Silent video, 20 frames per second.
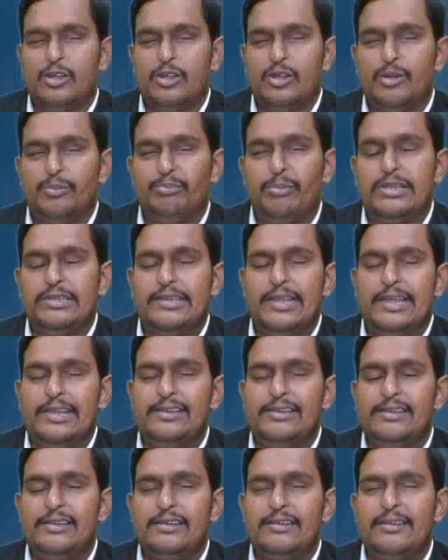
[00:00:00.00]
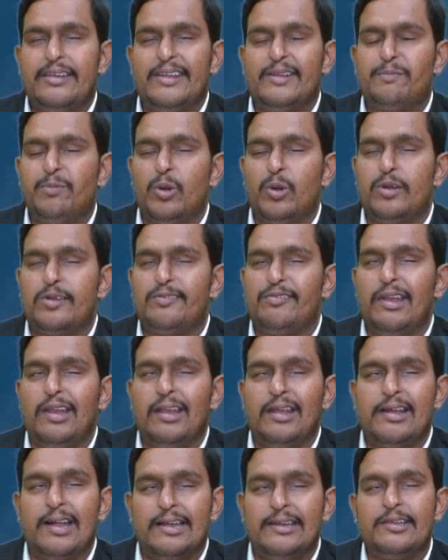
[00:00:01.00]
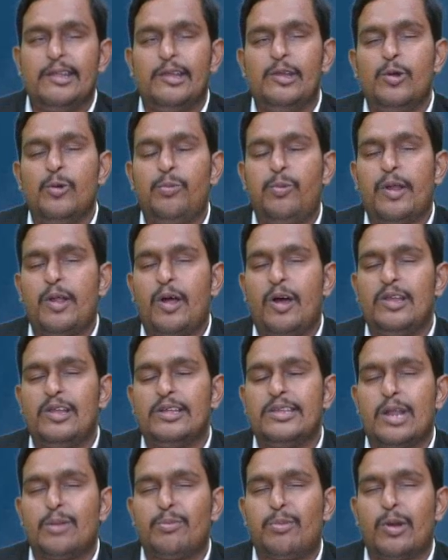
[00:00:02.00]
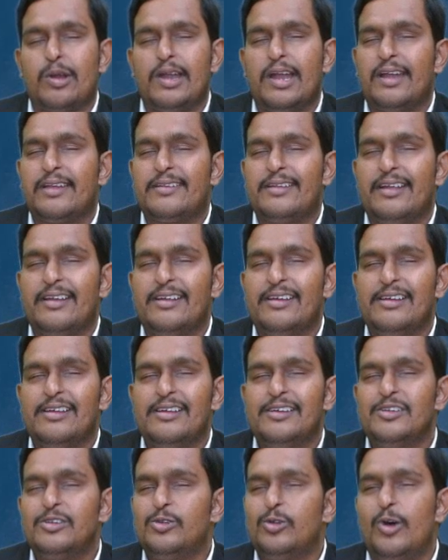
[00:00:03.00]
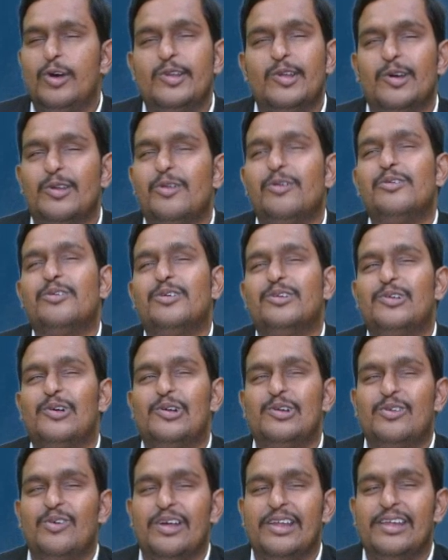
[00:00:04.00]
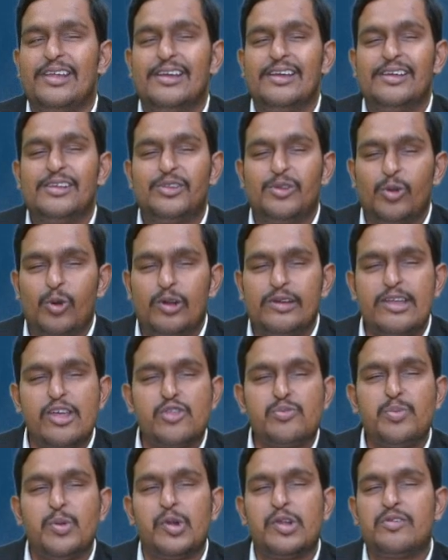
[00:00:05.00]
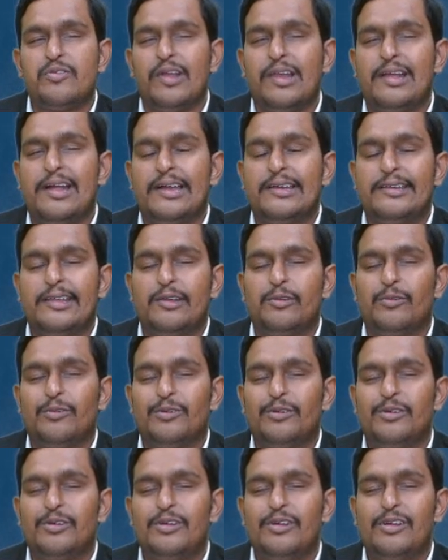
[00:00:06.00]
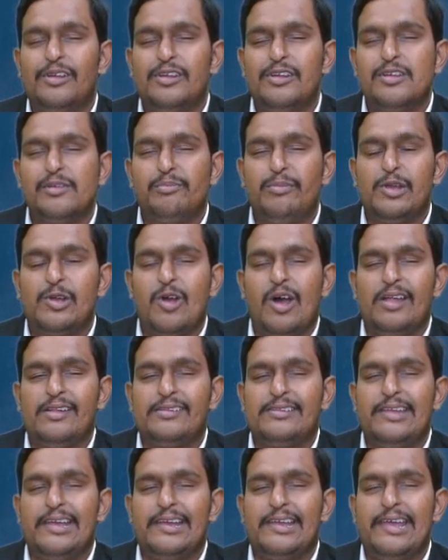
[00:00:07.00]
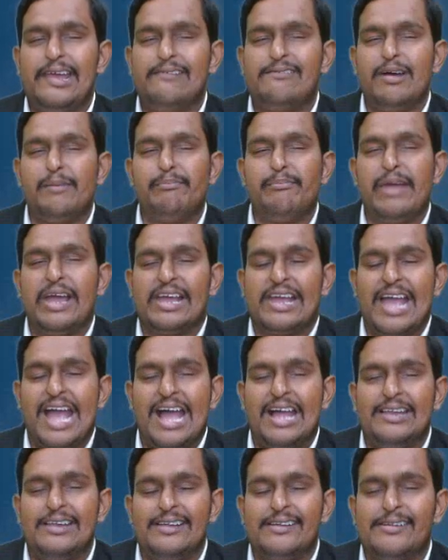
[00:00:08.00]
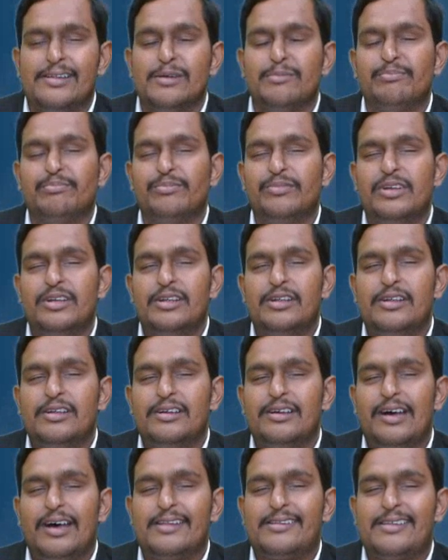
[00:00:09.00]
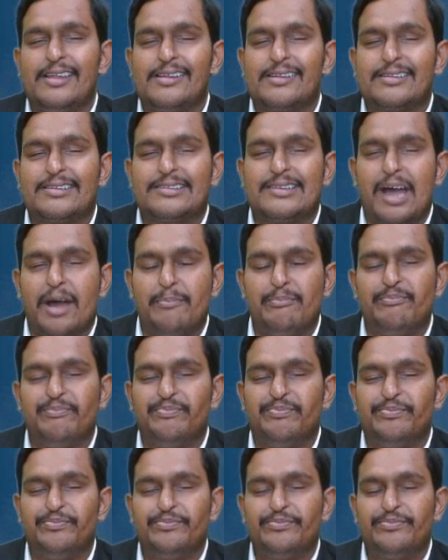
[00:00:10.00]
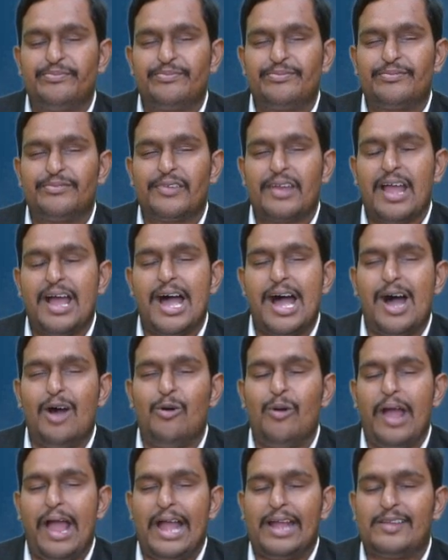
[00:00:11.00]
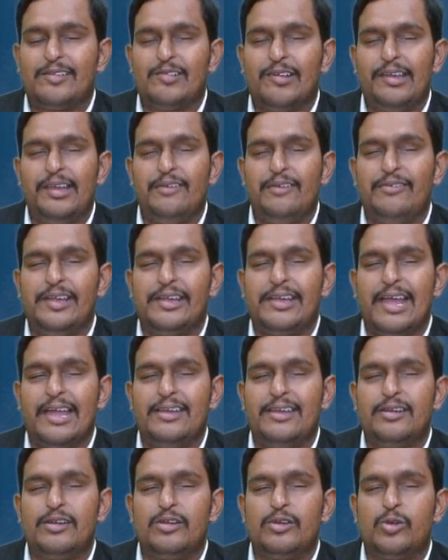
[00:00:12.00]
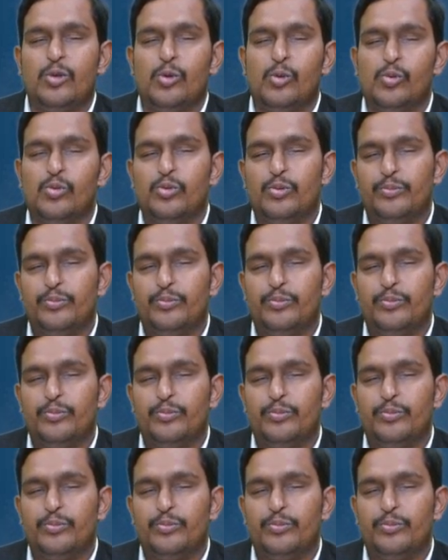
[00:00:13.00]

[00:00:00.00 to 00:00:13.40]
But then disputes will continue for all other products, sir. No, don't worry. No disputes will continue. Because they gave a mechanism, a system, how actually we can do.